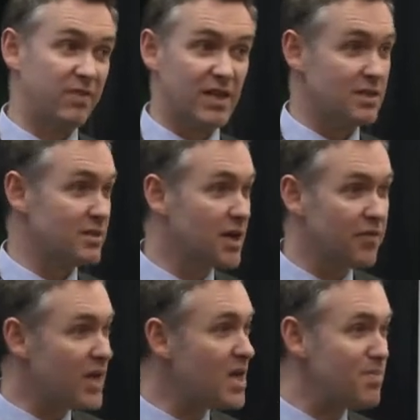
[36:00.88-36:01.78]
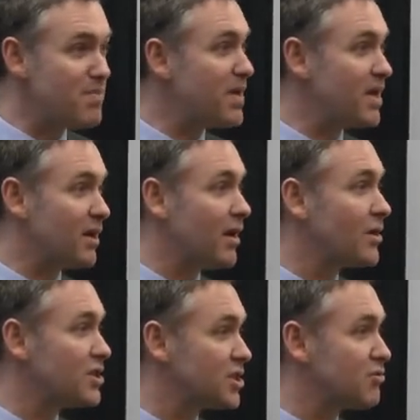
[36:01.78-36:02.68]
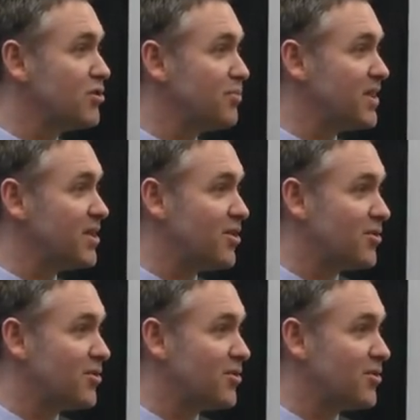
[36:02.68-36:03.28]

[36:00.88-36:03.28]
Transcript: president, so if the EPP are the largest group in the